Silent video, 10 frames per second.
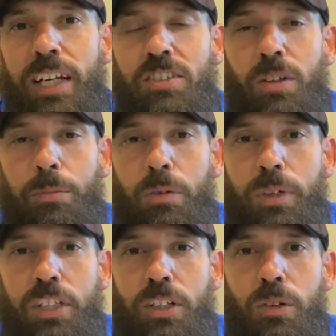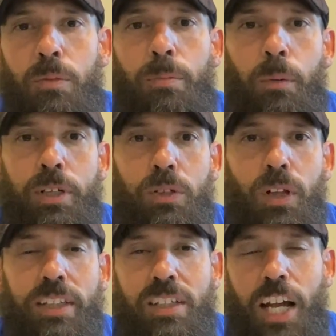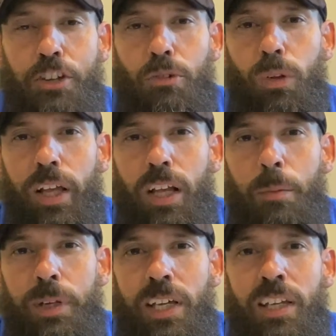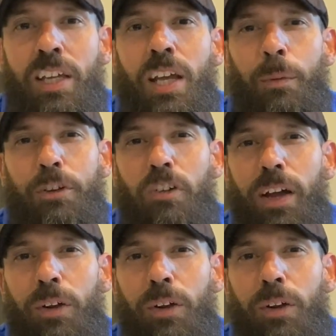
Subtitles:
is something we do, but we do like the natural light coming in. And we try